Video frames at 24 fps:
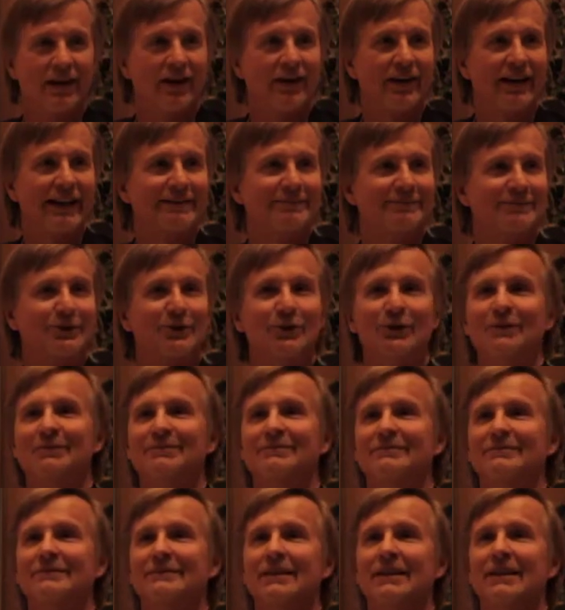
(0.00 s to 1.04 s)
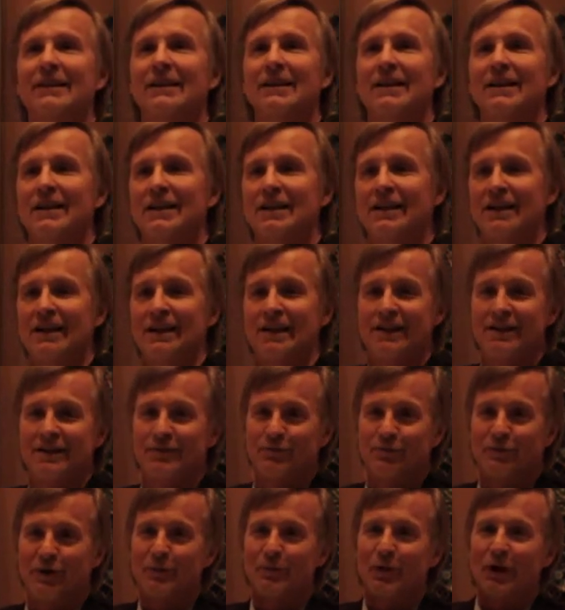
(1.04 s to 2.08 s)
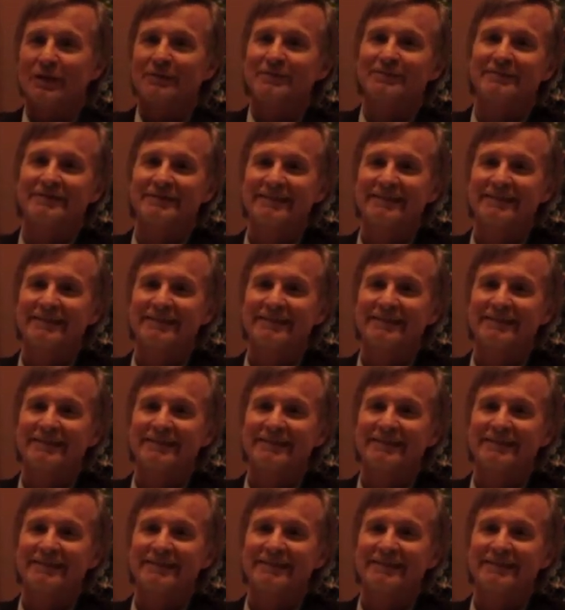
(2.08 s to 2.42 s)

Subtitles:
All right, cool. One more.